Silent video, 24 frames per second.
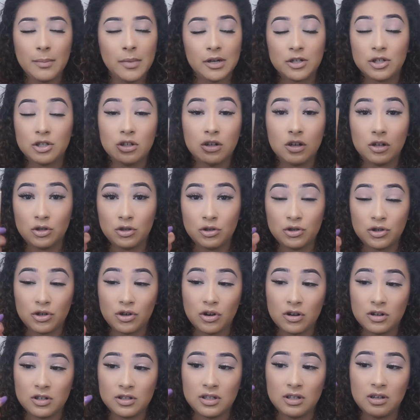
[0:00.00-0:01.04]
I'm actually not too
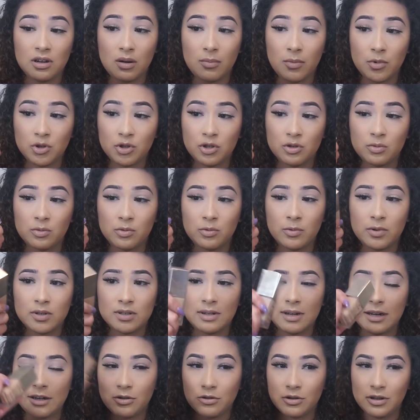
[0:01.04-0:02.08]
sure honestly how much this
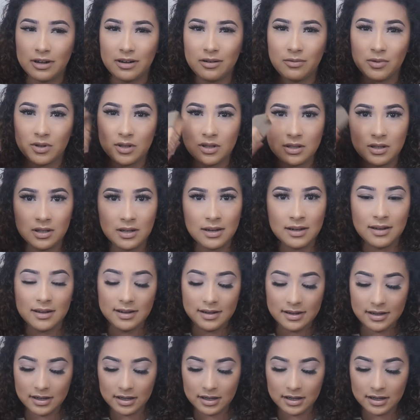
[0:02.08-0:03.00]
one was. I know that it was,